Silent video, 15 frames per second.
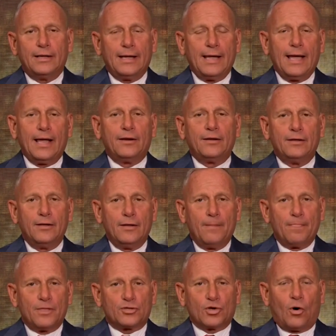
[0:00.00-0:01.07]
And
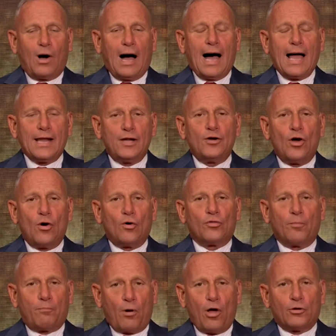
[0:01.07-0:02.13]
so I know
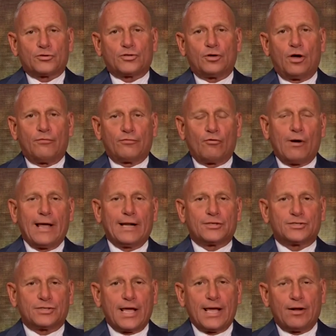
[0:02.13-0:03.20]
the pulse of
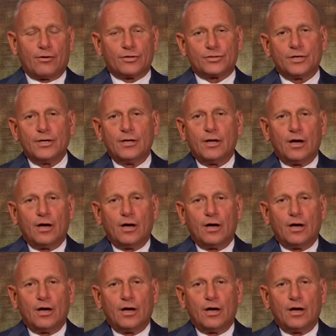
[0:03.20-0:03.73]
Granite Staters